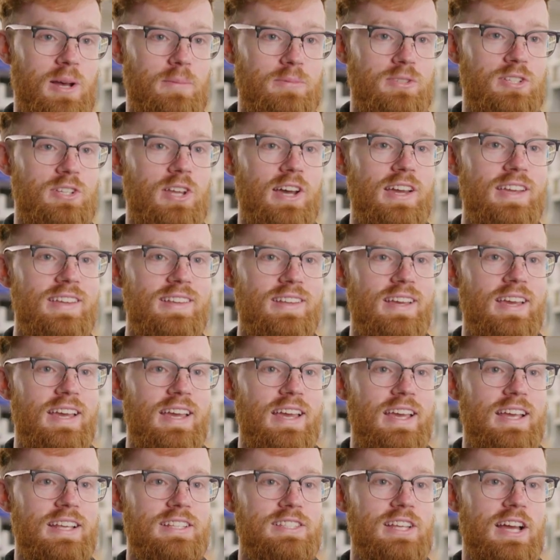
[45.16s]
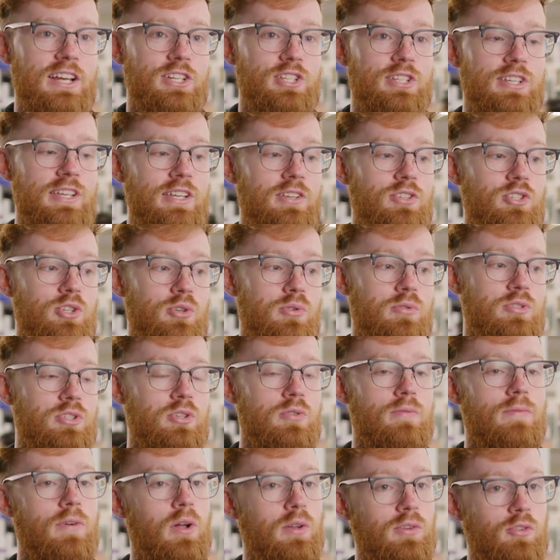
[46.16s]
up to date is actually due
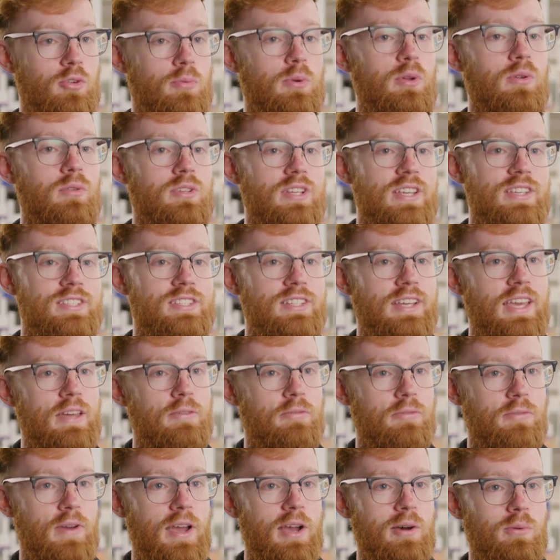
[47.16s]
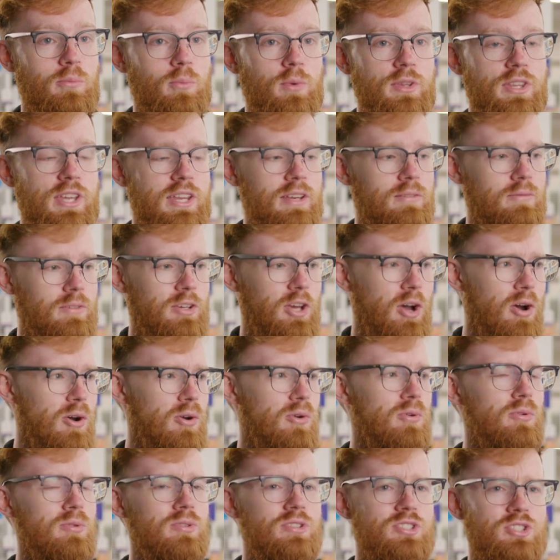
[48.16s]
to vulnerabilities that get found within
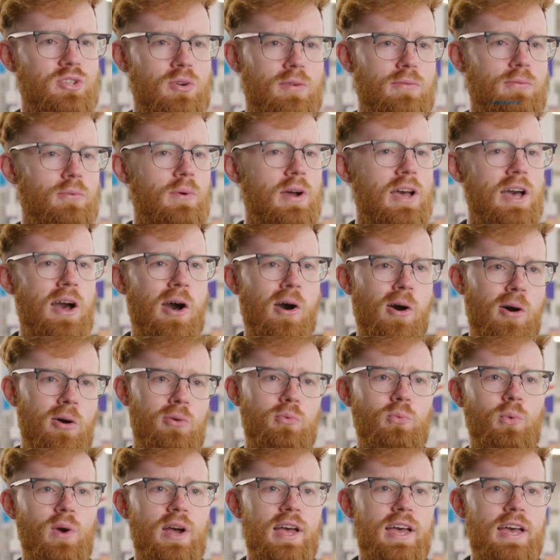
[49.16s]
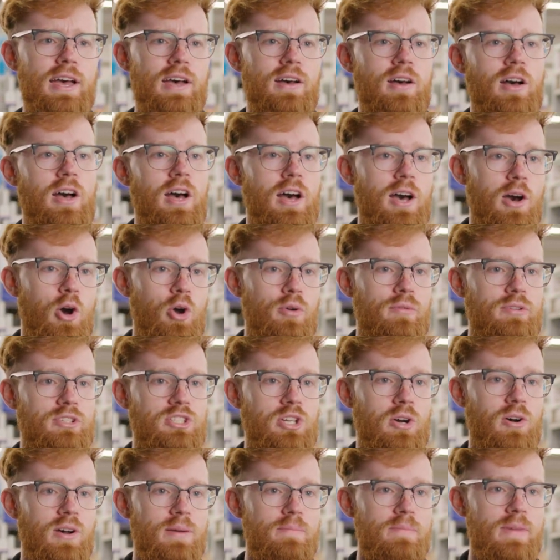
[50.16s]
code, software, hardware uh, over
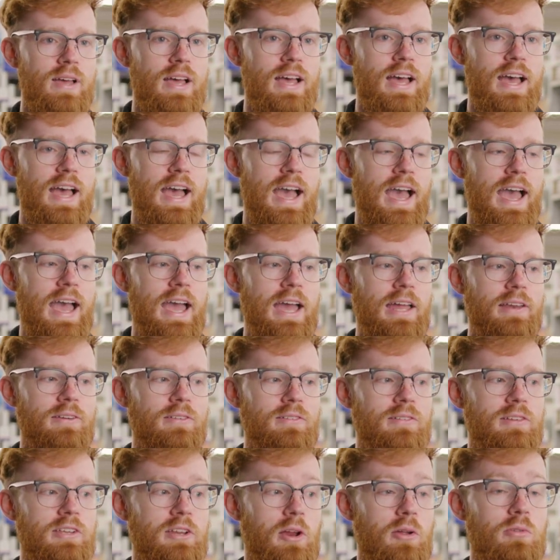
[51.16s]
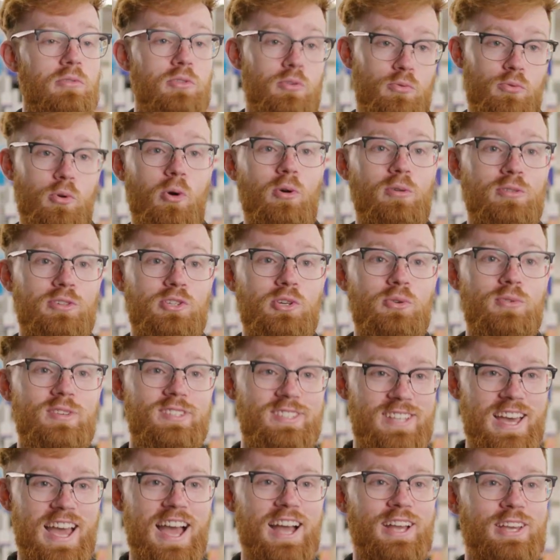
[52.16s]
time. And you know the
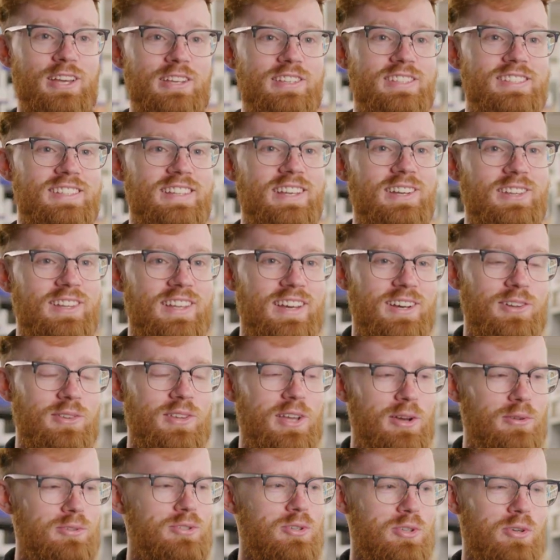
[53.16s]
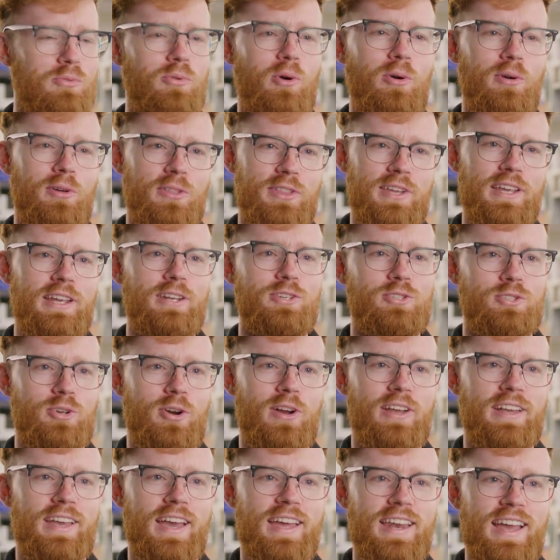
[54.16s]
wrongdoers, the hackers, they'll, they'll do the wrong thing and
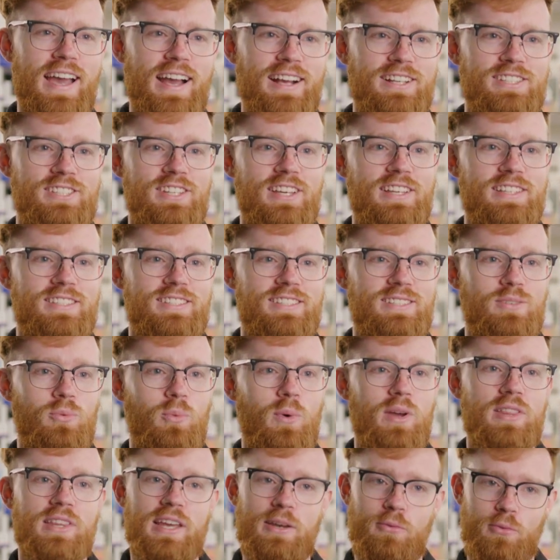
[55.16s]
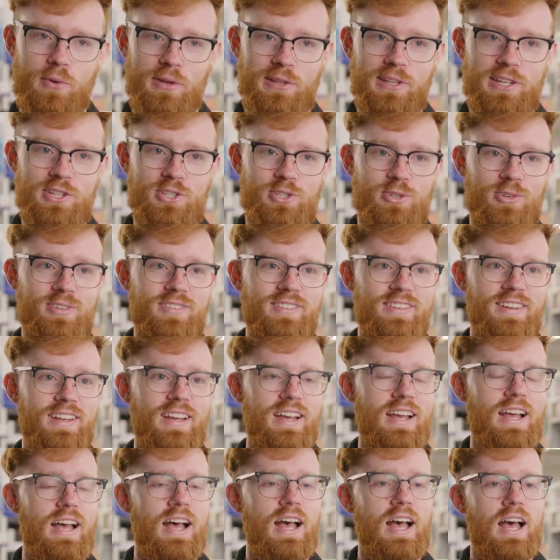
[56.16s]
try and gain access when they really shouldn't.
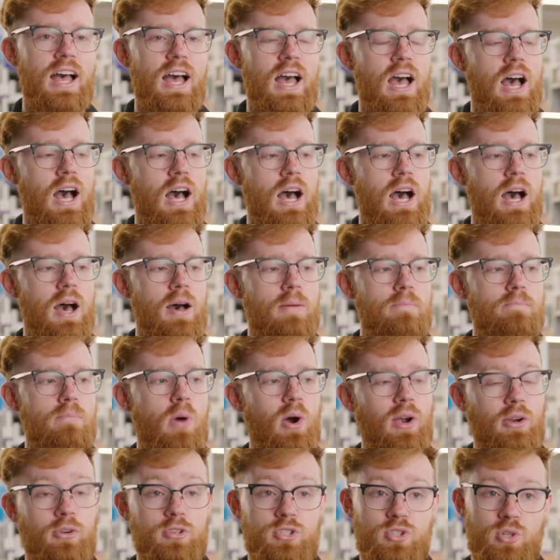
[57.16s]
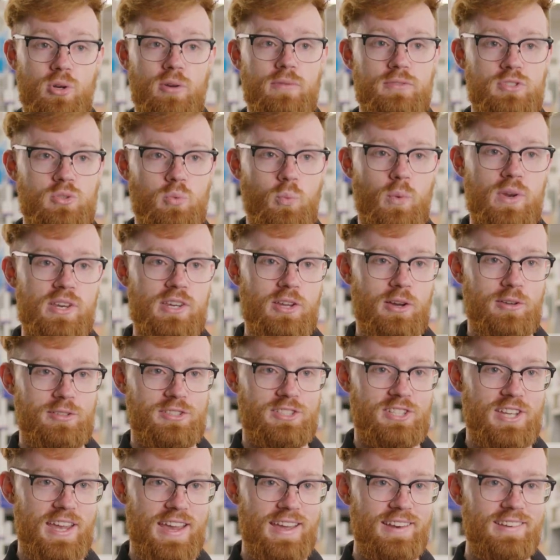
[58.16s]
Uh, Microsoft's
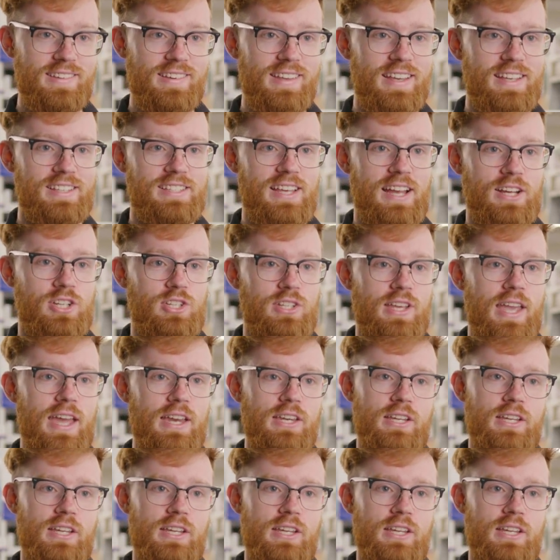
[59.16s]
Windows 10 is actually